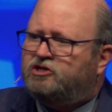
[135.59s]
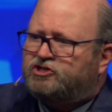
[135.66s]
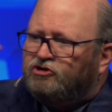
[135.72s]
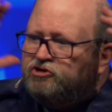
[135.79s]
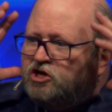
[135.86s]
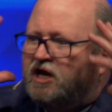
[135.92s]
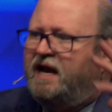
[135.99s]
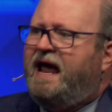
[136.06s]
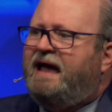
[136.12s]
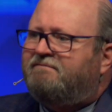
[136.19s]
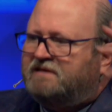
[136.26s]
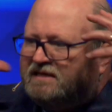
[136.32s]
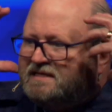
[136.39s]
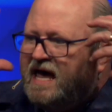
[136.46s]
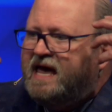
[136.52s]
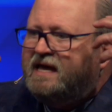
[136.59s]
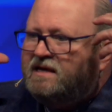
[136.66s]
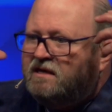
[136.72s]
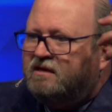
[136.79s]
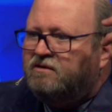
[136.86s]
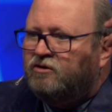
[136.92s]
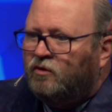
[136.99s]
So you're going to have to
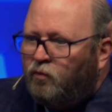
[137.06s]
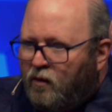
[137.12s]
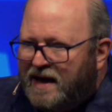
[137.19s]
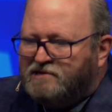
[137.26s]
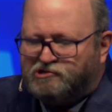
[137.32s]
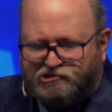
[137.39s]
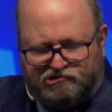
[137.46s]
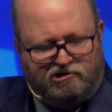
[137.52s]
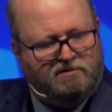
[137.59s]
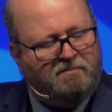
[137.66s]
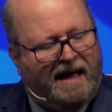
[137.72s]
take your Western